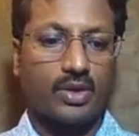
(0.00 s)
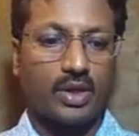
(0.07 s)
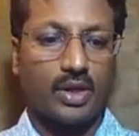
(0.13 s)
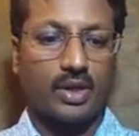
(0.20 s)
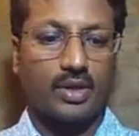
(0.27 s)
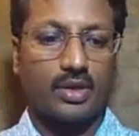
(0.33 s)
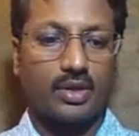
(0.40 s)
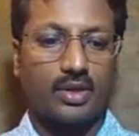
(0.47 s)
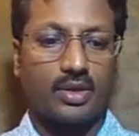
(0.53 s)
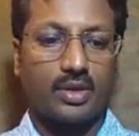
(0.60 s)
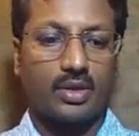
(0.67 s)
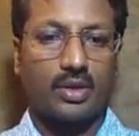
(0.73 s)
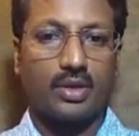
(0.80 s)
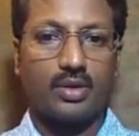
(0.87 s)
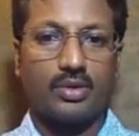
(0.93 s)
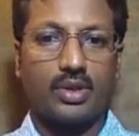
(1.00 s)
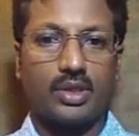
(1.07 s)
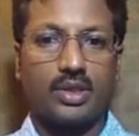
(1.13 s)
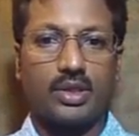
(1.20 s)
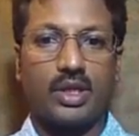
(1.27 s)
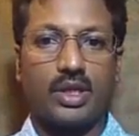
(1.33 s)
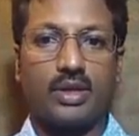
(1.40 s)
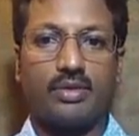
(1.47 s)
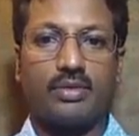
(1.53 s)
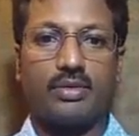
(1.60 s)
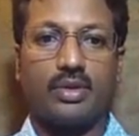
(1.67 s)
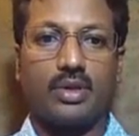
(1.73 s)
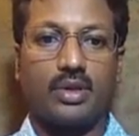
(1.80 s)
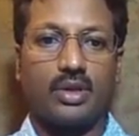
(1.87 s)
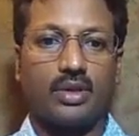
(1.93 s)
That's right. I'll just
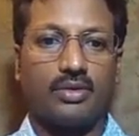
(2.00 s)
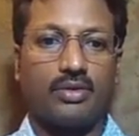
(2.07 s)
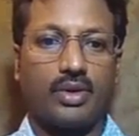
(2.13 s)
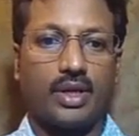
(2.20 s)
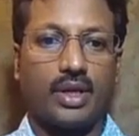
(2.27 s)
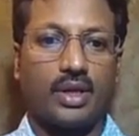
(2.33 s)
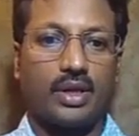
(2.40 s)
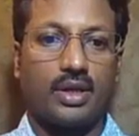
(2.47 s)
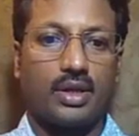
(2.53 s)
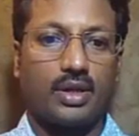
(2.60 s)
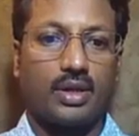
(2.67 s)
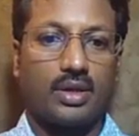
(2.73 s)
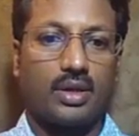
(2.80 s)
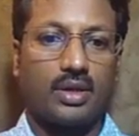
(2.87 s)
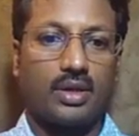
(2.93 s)
save the file.